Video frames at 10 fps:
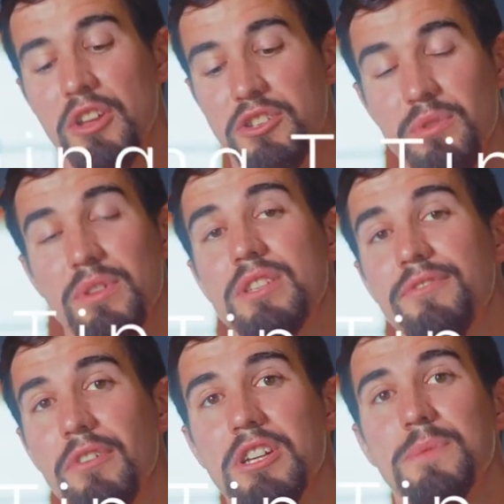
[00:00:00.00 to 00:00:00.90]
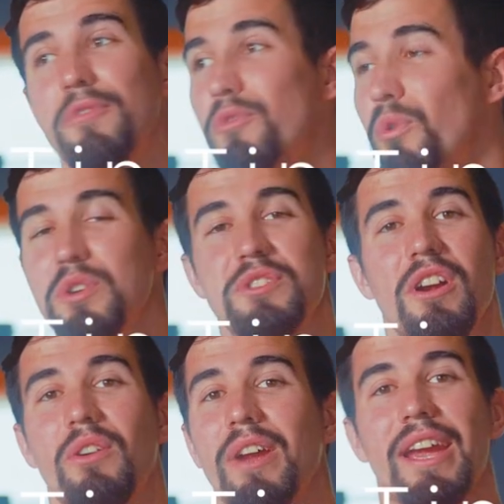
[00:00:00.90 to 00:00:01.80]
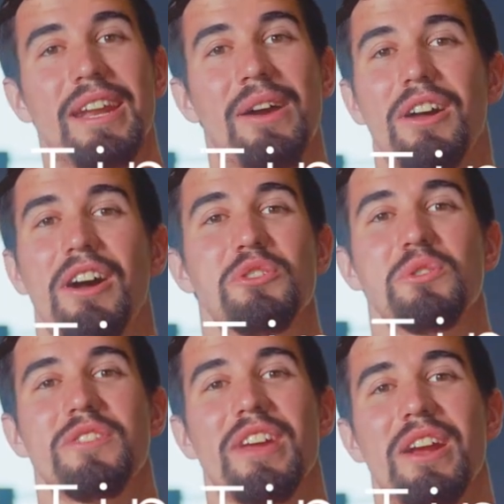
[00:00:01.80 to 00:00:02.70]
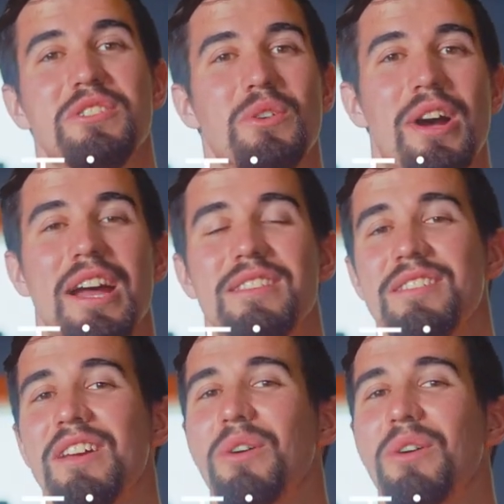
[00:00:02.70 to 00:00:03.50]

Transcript: do this first before you start cranking out hundreds of air squats